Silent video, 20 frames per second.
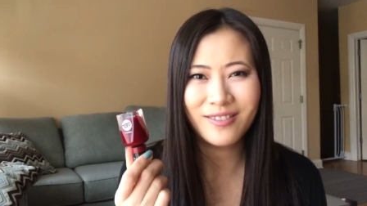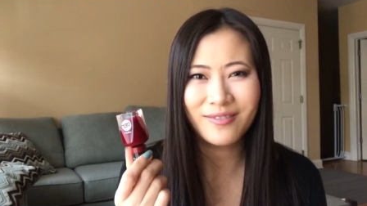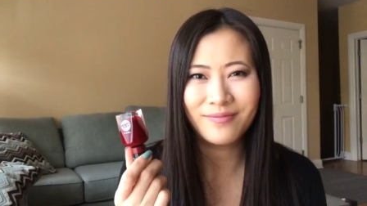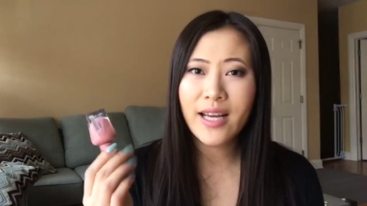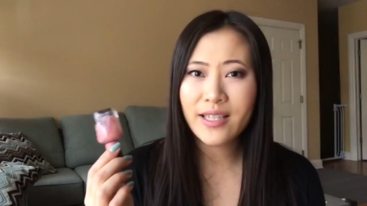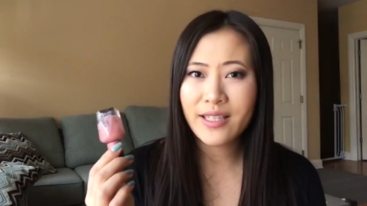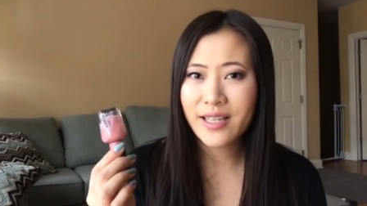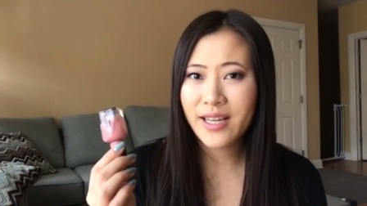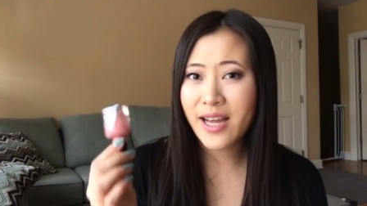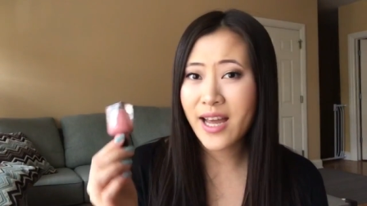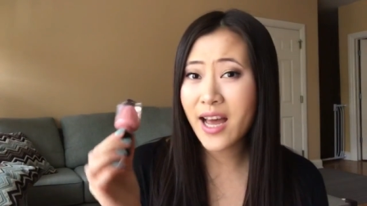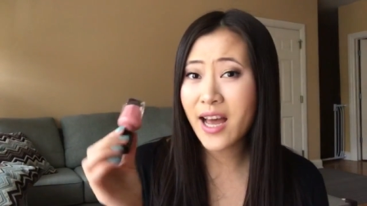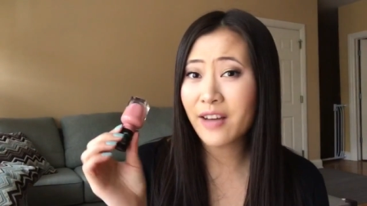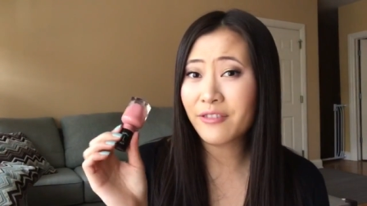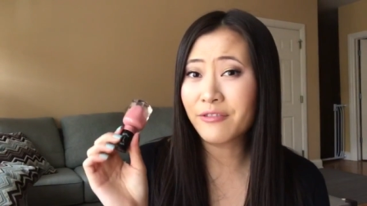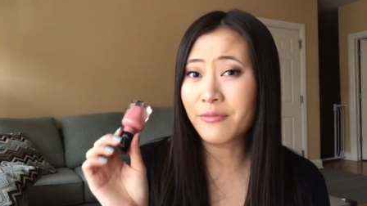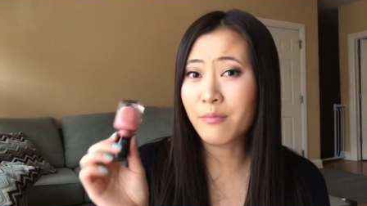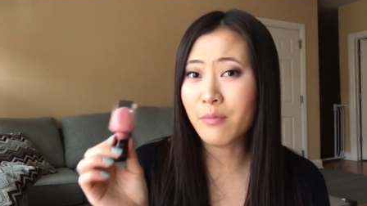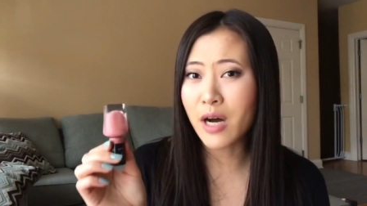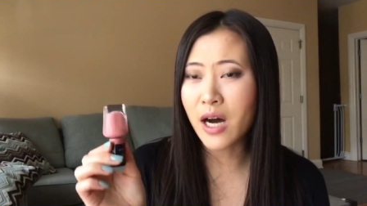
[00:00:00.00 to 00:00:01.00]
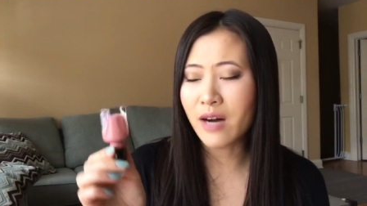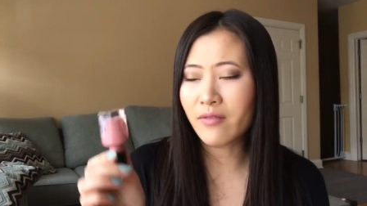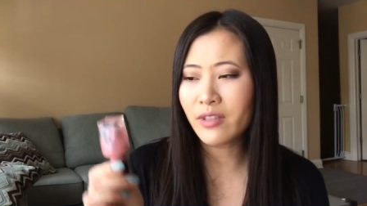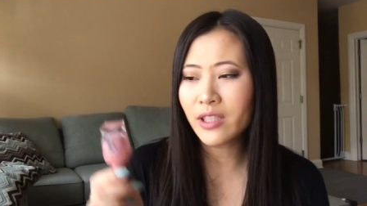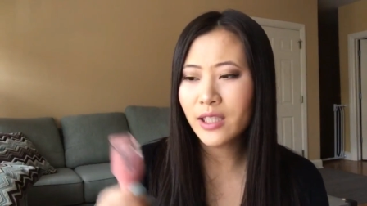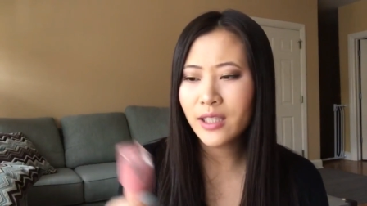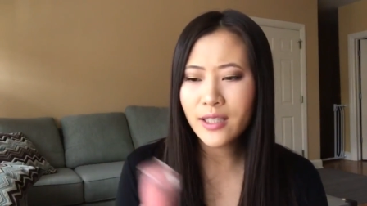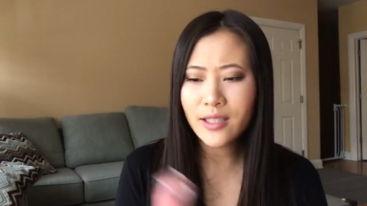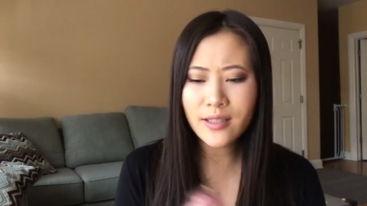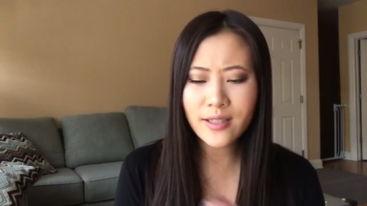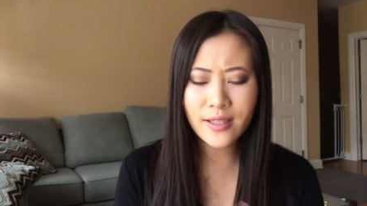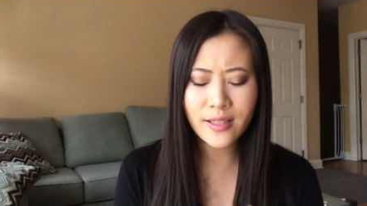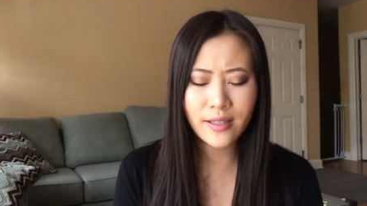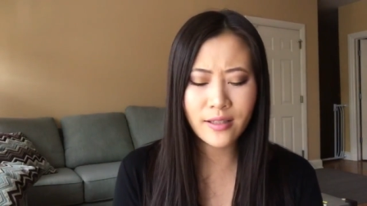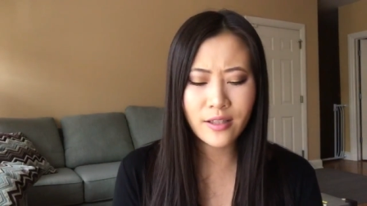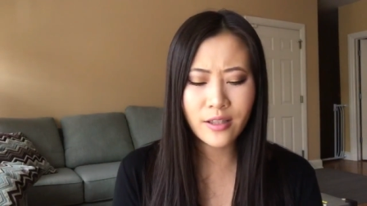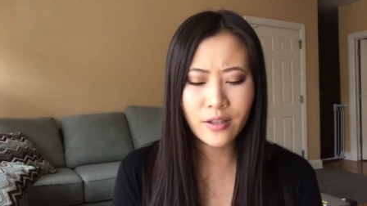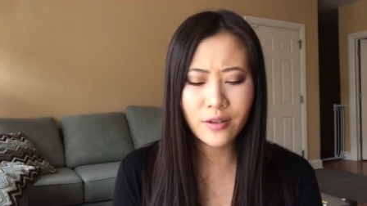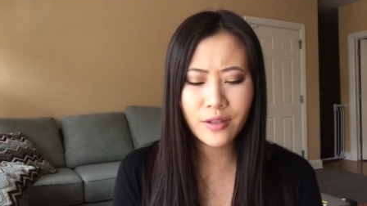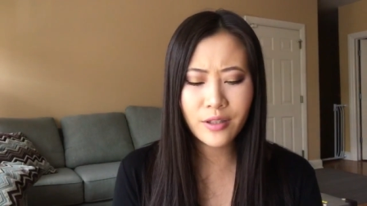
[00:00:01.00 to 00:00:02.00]
Next I have Mauve-olous.
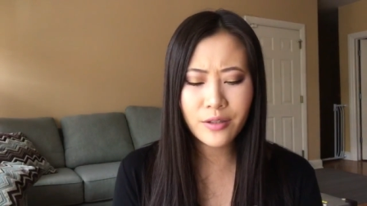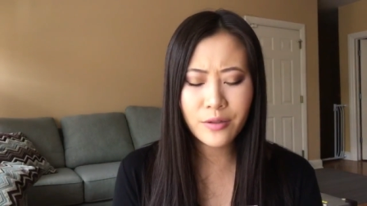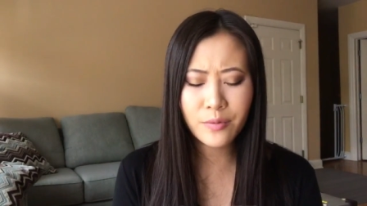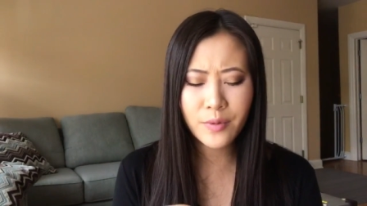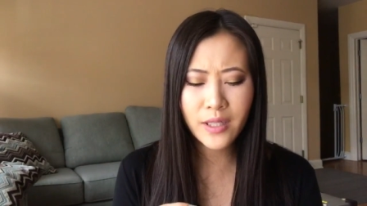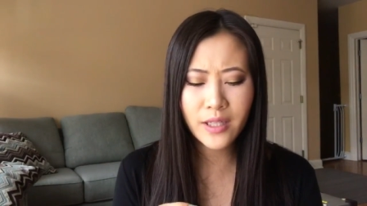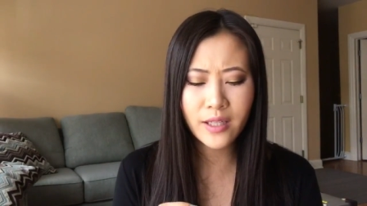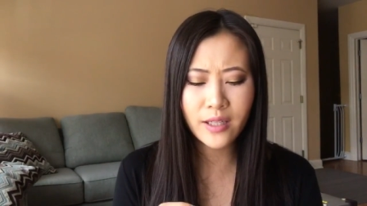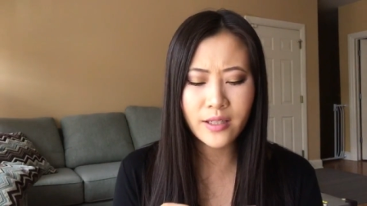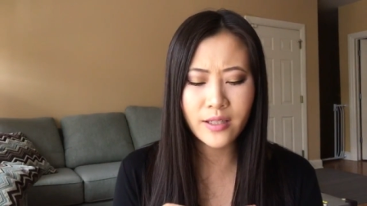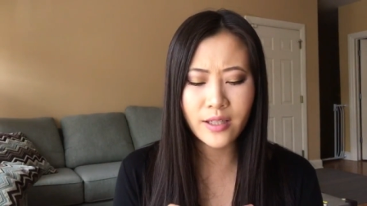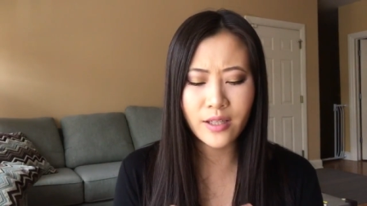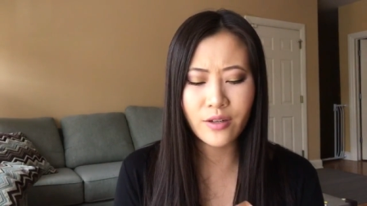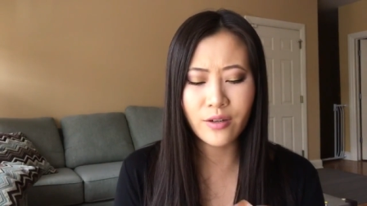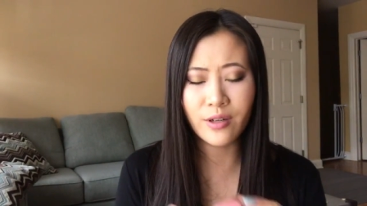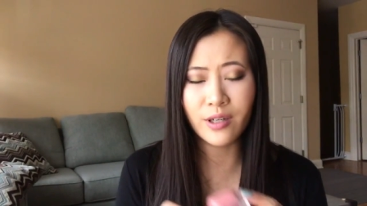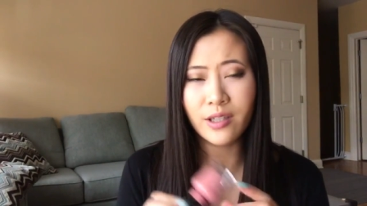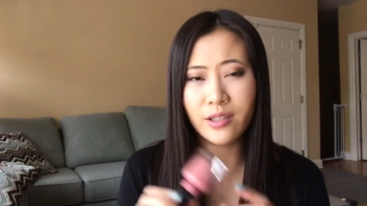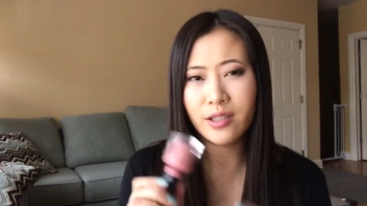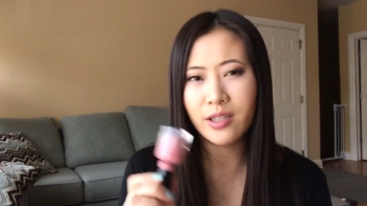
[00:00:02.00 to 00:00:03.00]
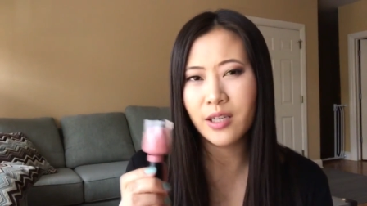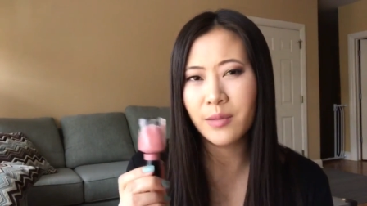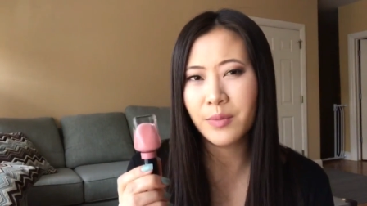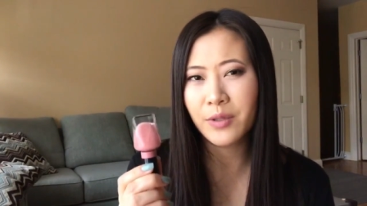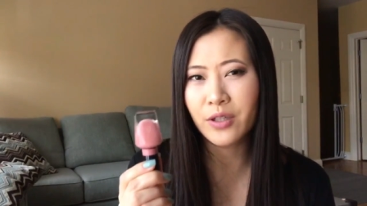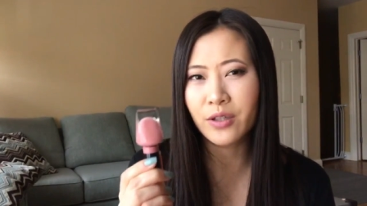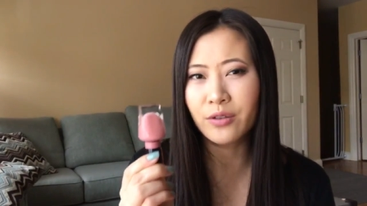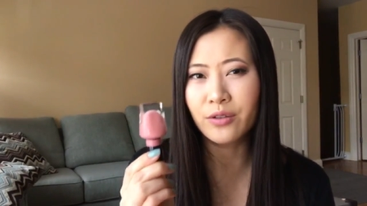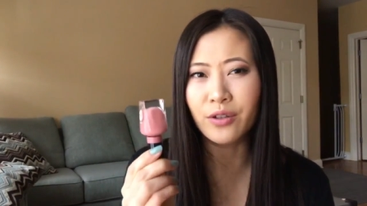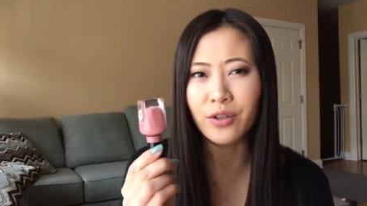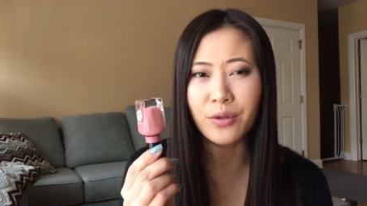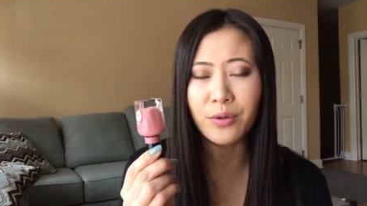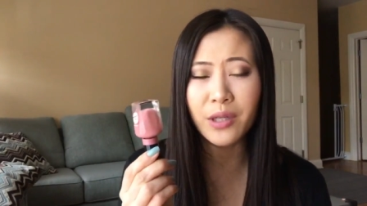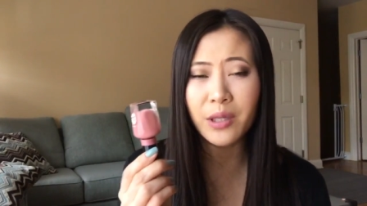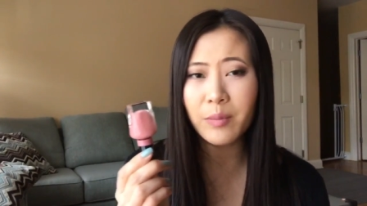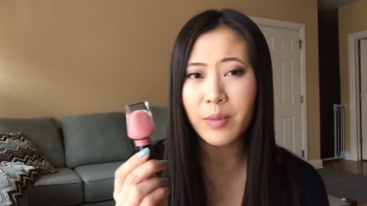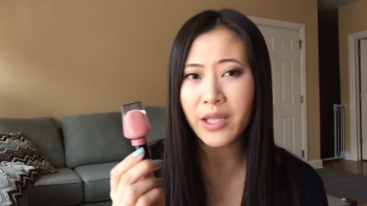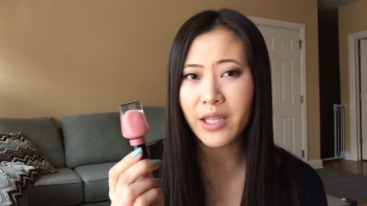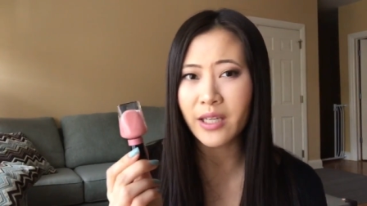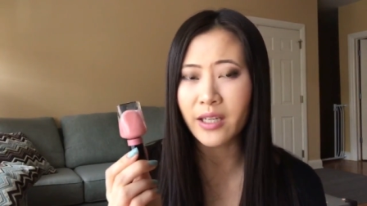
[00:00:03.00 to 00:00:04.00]
So this one is your typical
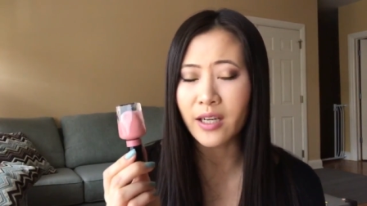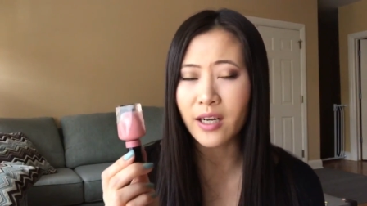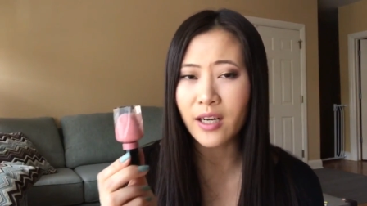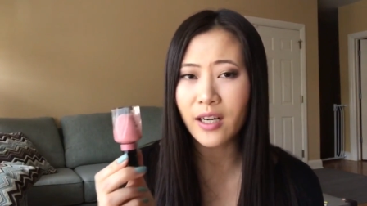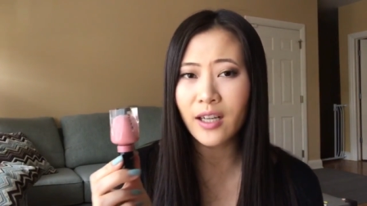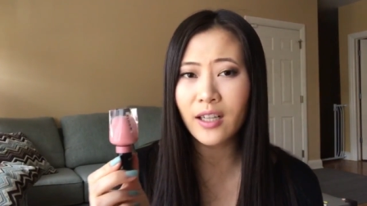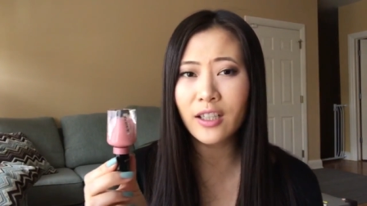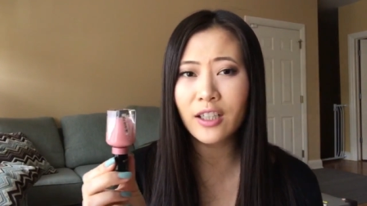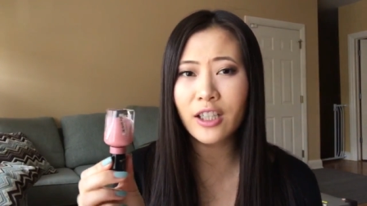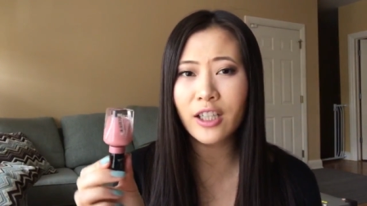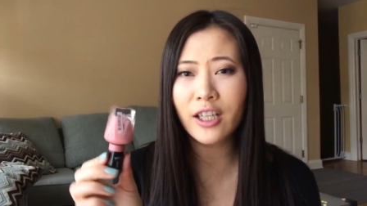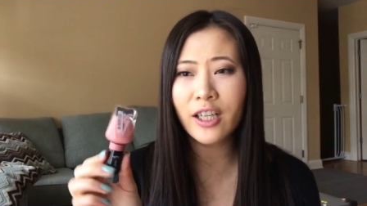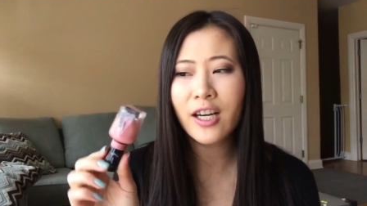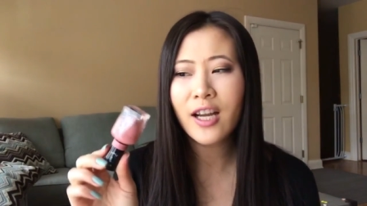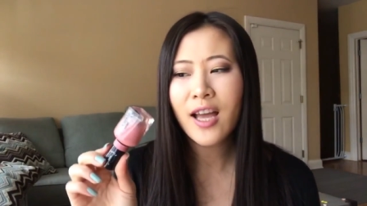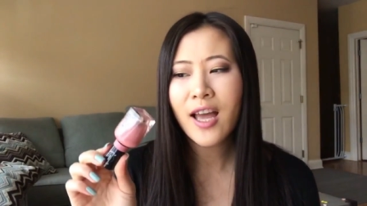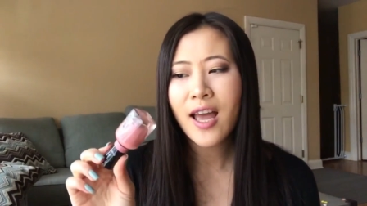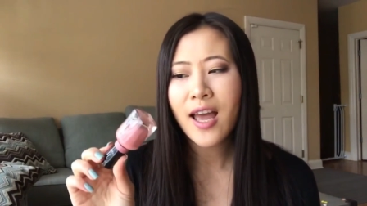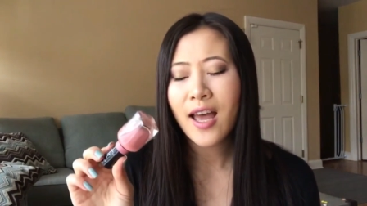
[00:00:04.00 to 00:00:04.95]
nudie pink color.